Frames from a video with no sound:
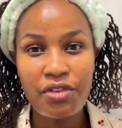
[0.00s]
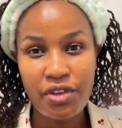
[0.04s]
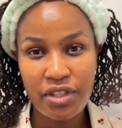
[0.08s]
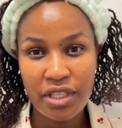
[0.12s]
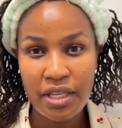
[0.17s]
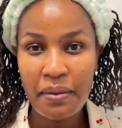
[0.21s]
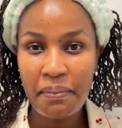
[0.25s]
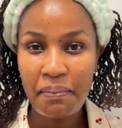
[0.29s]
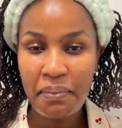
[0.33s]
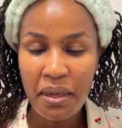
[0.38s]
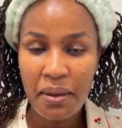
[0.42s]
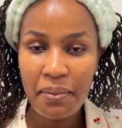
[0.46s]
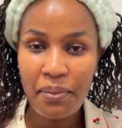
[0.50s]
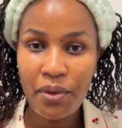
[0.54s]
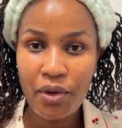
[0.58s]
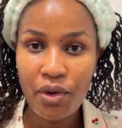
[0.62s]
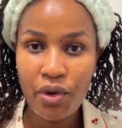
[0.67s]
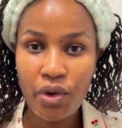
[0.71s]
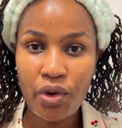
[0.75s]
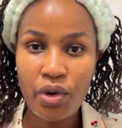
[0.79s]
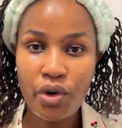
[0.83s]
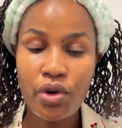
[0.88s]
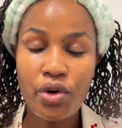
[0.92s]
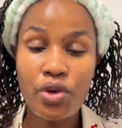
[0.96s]
For some
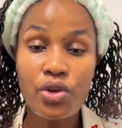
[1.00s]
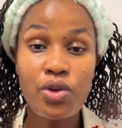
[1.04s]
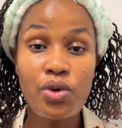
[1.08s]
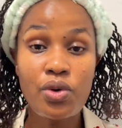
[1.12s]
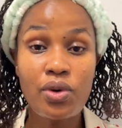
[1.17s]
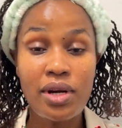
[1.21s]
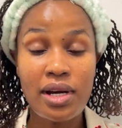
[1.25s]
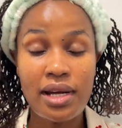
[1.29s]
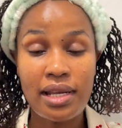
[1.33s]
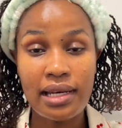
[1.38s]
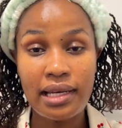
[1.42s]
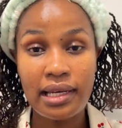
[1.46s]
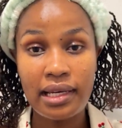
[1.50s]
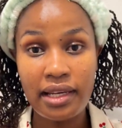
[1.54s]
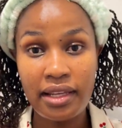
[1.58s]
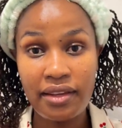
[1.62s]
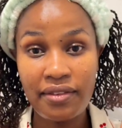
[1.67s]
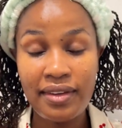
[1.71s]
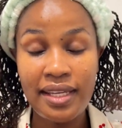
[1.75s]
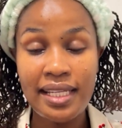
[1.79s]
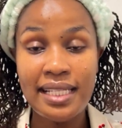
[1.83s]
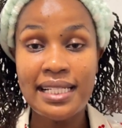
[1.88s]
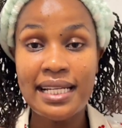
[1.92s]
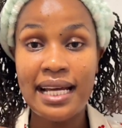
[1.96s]
people, you can
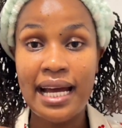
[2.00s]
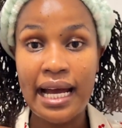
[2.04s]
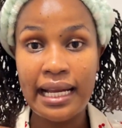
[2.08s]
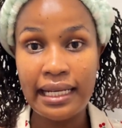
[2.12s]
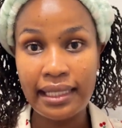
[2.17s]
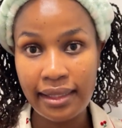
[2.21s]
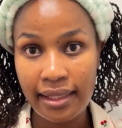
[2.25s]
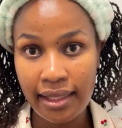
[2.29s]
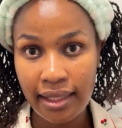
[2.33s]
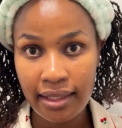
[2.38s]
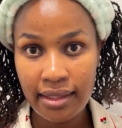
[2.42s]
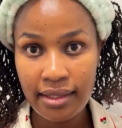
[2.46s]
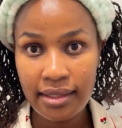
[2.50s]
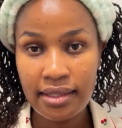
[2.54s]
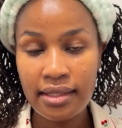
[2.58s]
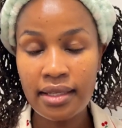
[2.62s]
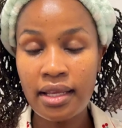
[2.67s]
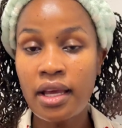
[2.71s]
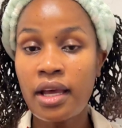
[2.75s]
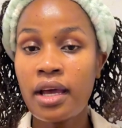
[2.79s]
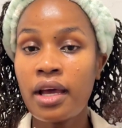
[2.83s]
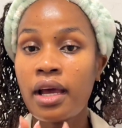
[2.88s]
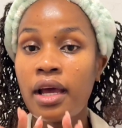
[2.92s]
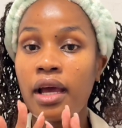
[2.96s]
leave it at
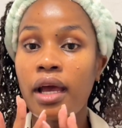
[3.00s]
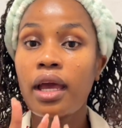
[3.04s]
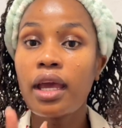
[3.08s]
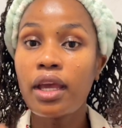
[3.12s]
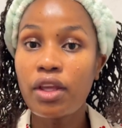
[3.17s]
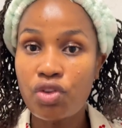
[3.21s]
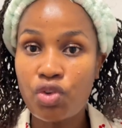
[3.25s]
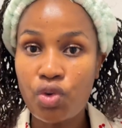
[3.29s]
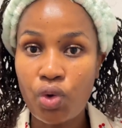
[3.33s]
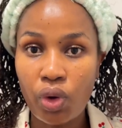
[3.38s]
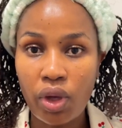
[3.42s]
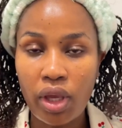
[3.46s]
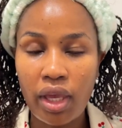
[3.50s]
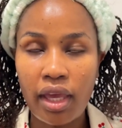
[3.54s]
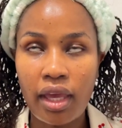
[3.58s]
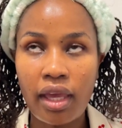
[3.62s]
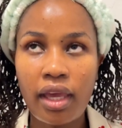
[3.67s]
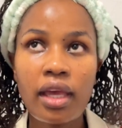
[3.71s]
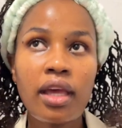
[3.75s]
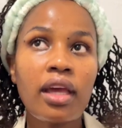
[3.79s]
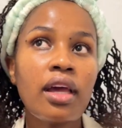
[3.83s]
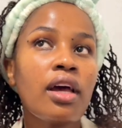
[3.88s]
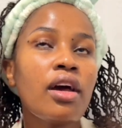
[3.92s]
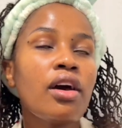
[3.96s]
this. It's
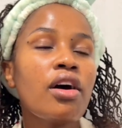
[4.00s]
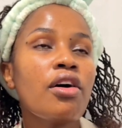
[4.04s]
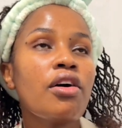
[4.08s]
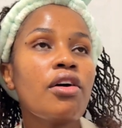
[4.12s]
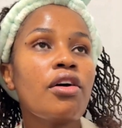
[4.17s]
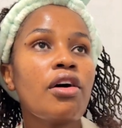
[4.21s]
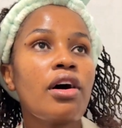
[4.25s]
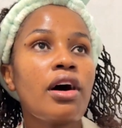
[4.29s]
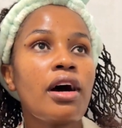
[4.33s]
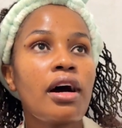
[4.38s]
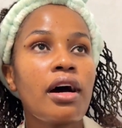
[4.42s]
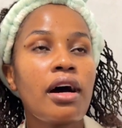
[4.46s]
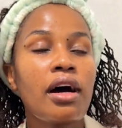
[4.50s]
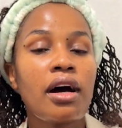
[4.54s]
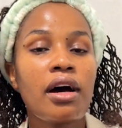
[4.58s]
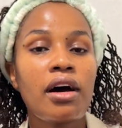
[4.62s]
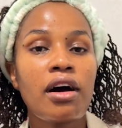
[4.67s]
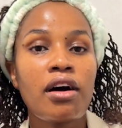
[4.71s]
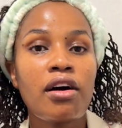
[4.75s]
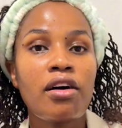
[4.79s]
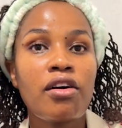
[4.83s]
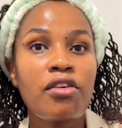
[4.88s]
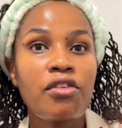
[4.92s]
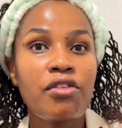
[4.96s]
okay.
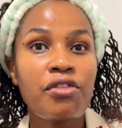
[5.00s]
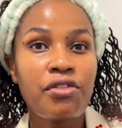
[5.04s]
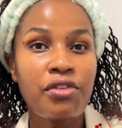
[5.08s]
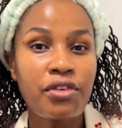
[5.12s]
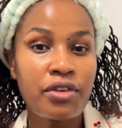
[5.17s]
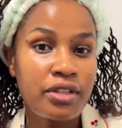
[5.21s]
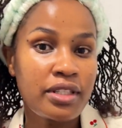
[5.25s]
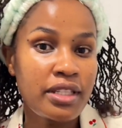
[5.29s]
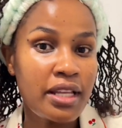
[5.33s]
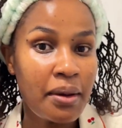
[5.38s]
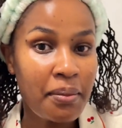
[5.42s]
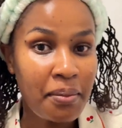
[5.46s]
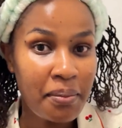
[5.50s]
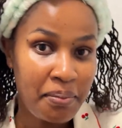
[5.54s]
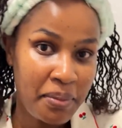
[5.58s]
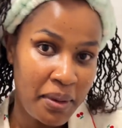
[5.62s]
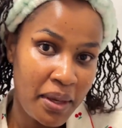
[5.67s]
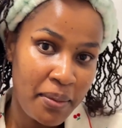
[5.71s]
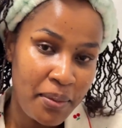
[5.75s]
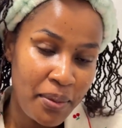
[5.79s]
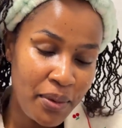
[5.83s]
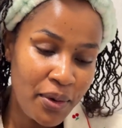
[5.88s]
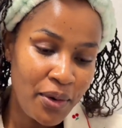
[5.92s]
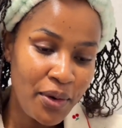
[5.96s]
For some
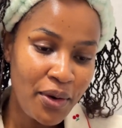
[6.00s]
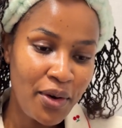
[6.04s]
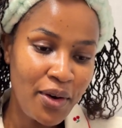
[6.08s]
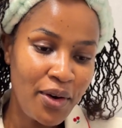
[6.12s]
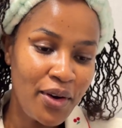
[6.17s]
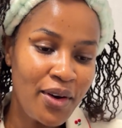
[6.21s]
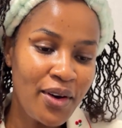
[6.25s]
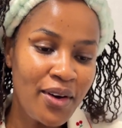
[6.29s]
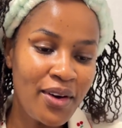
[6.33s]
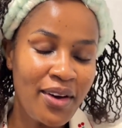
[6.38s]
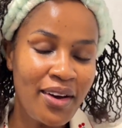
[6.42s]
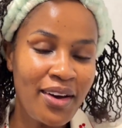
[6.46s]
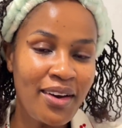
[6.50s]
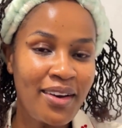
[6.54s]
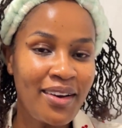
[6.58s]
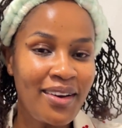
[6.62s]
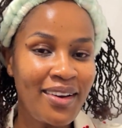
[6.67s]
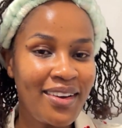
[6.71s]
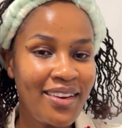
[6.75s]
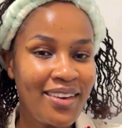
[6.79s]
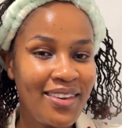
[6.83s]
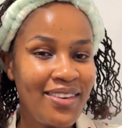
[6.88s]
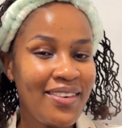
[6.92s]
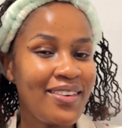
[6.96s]
people,
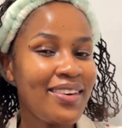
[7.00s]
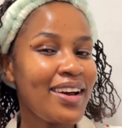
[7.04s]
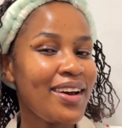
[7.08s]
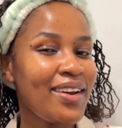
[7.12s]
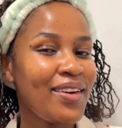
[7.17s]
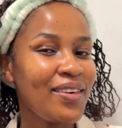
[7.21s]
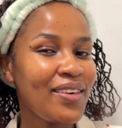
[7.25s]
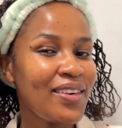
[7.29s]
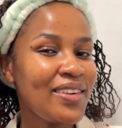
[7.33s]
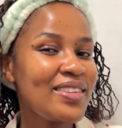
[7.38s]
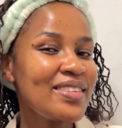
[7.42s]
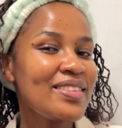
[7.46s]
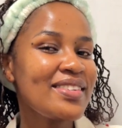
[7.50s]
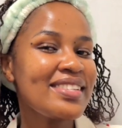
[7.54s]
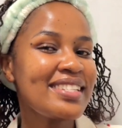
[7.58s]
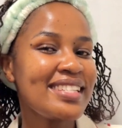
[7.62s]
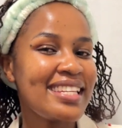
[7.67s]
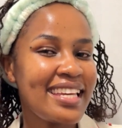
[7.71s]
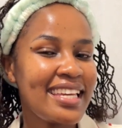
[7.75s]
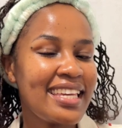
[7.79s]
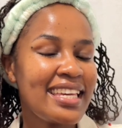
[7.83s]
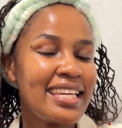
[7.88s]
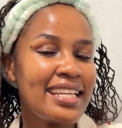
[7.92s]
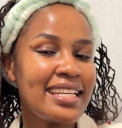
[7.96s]
you can also
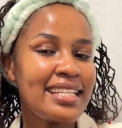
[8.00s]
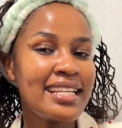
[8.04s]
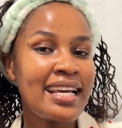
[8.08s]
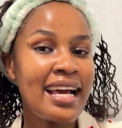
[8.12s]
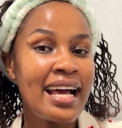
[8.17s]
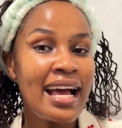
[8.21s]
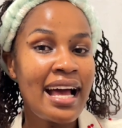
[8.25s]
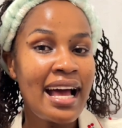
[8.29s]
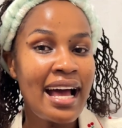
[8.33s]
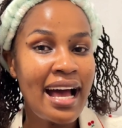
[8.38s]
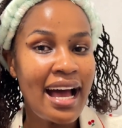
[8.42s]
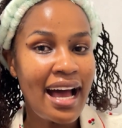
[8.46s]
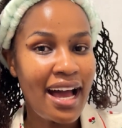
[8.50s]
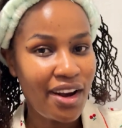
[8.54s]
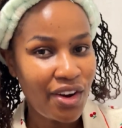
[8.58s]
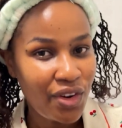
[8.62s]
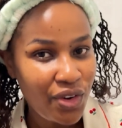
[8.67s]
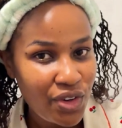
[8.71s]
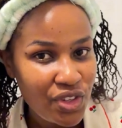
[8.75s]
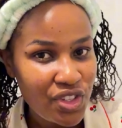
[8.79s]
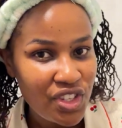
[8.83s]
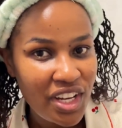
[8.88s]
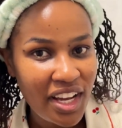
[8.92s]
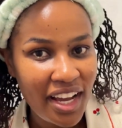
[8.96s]
take it a
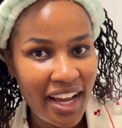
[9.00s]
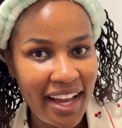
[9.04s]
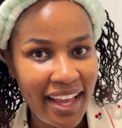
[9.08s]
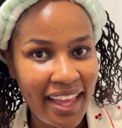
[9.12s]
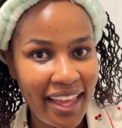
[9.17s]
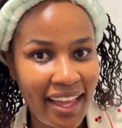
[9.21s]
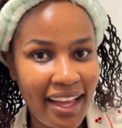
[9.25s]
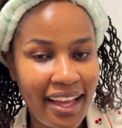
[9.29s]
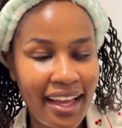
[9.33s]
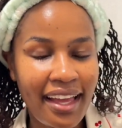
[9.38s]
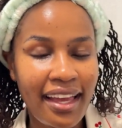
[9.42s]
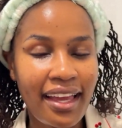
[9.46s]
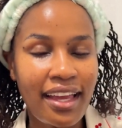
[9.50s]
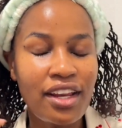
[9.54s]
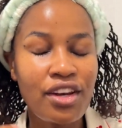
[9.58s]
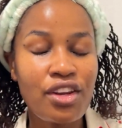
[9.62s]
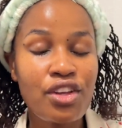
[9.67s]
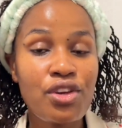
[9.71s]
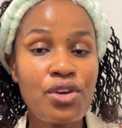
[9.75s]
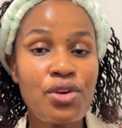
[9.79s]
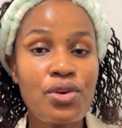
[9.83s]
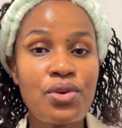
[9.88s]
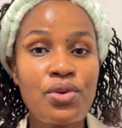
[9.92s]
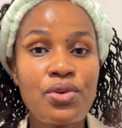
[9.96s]
notch higher
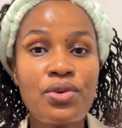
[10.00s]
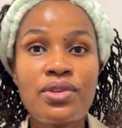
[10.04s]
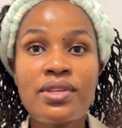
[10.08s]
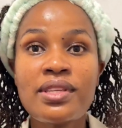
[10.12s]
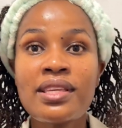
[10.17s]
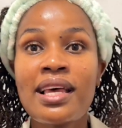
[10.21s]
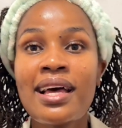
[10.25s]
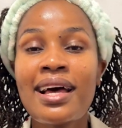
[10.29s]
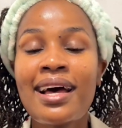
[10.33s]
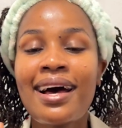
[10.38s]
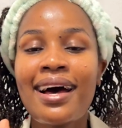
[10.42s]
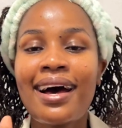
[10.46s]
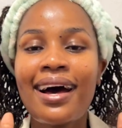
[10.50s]
and use